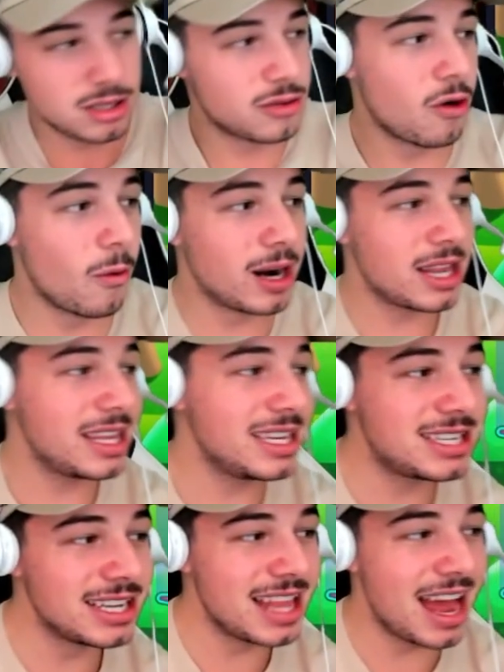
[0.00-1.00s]
Throw one of
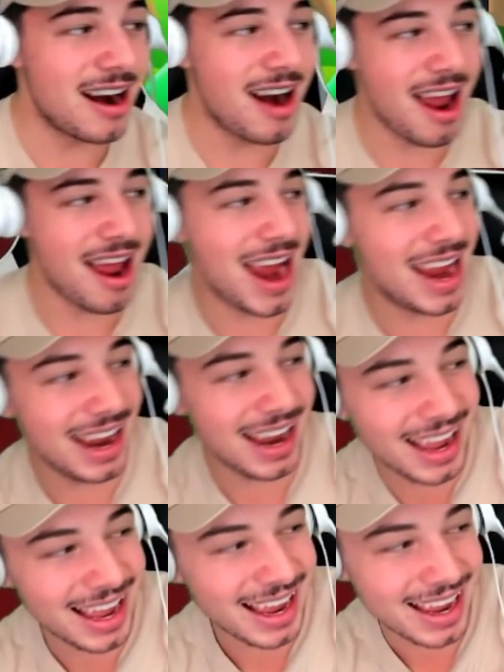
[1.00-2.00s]
these in there.
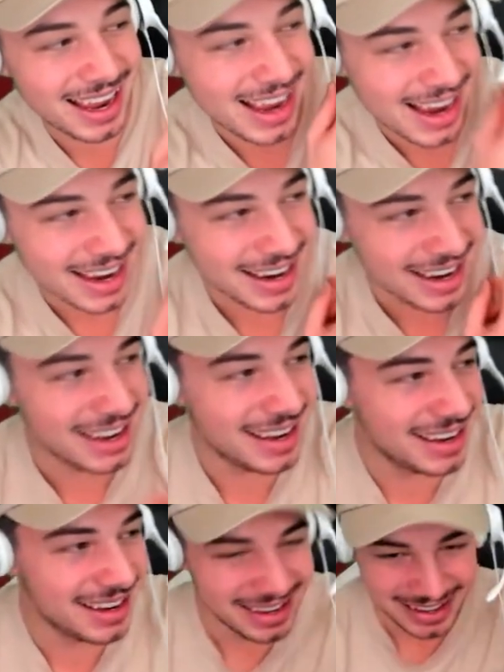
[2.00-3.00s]

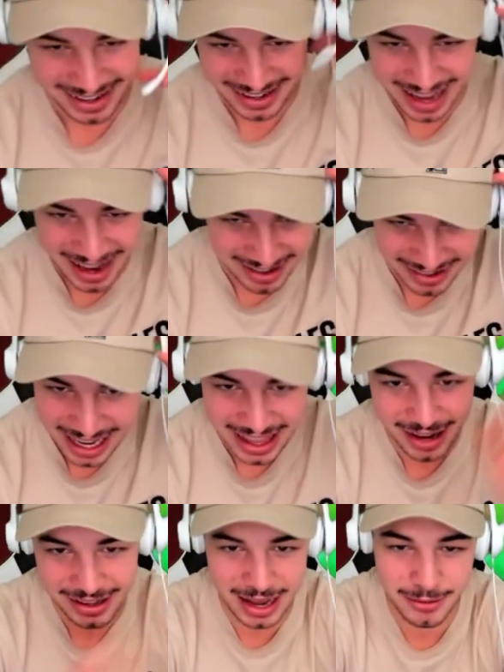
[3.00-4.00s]
Hey! Okay, okay,
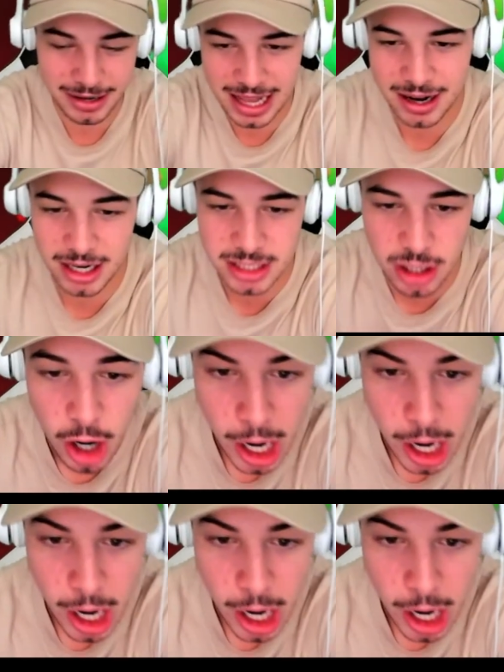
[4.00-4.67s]
that, that, that got to go.